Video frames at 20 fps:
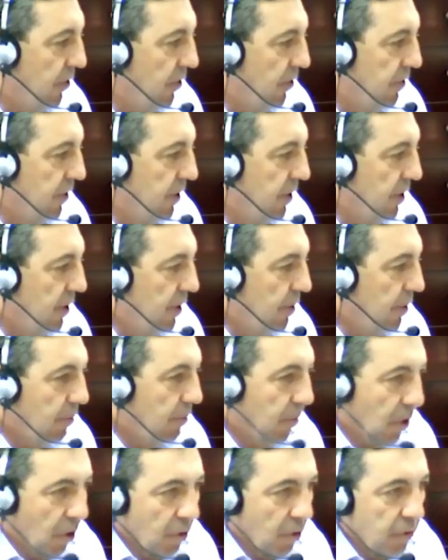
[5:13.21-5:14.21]
of
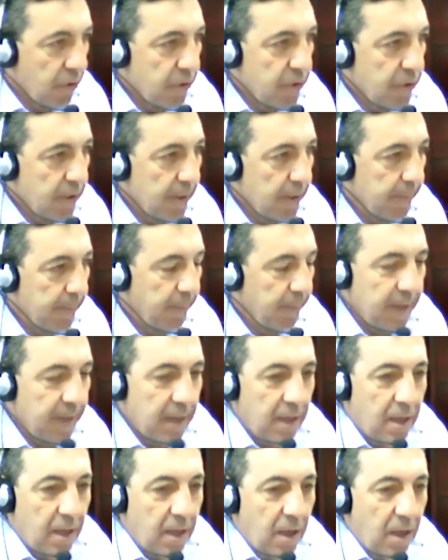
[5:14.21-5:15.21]
logs,
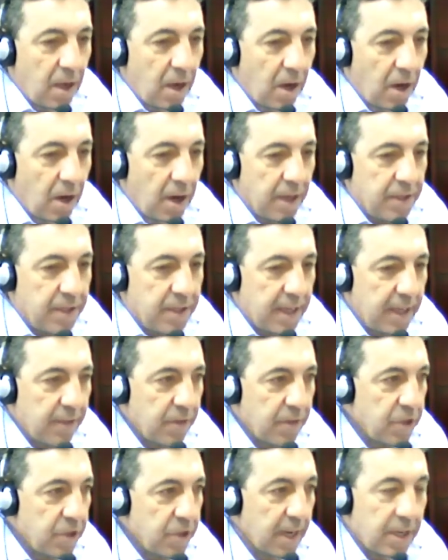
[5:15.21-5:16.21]
I take
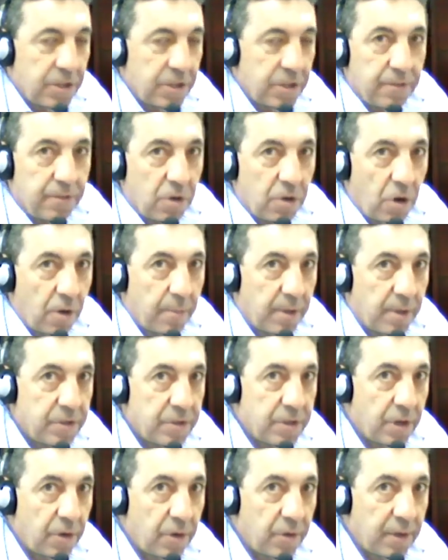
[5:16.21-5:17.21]
the charge of common
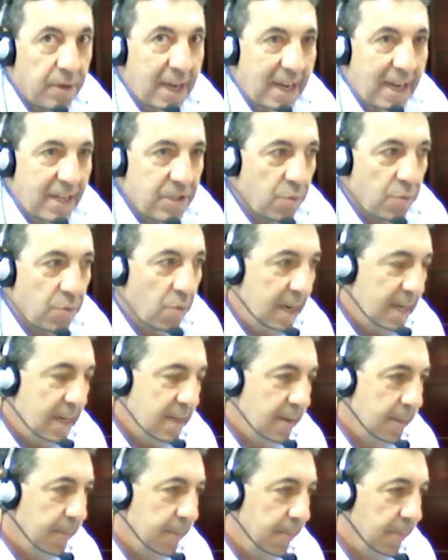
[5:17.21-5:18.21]
assault as read,
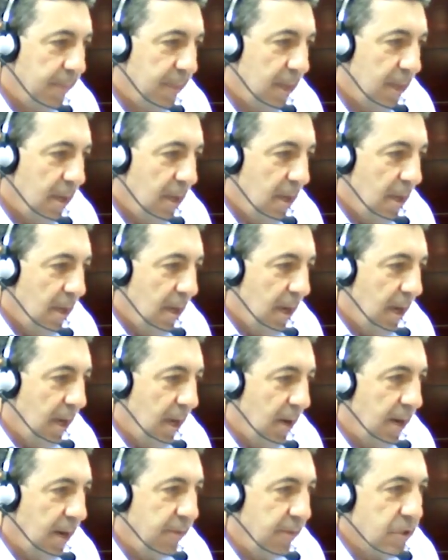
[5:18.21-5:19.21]

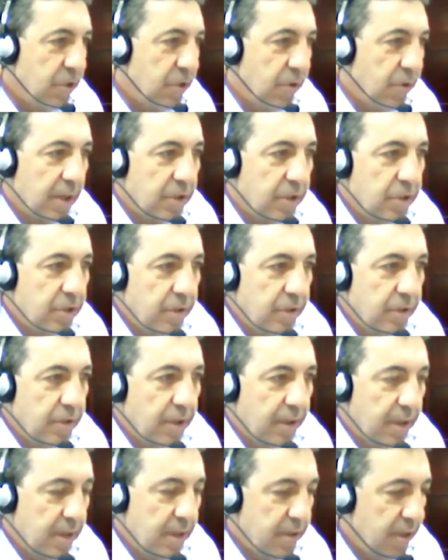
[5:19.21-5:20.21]
and I have instructions
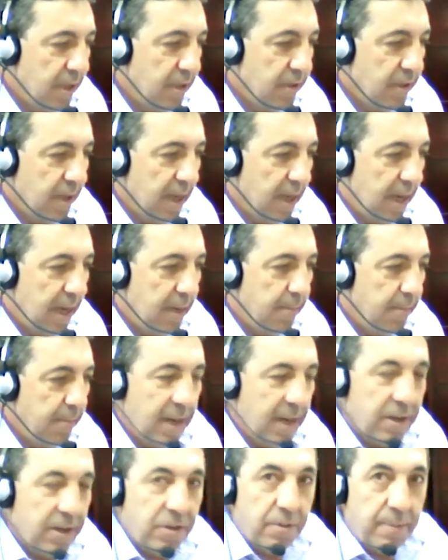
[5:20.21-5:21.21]
that this is a
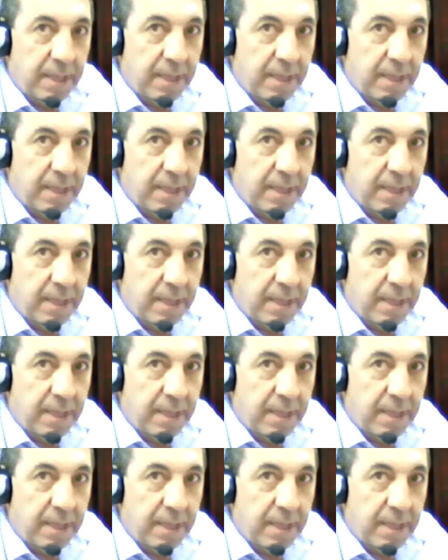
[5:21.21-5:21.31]
matter to be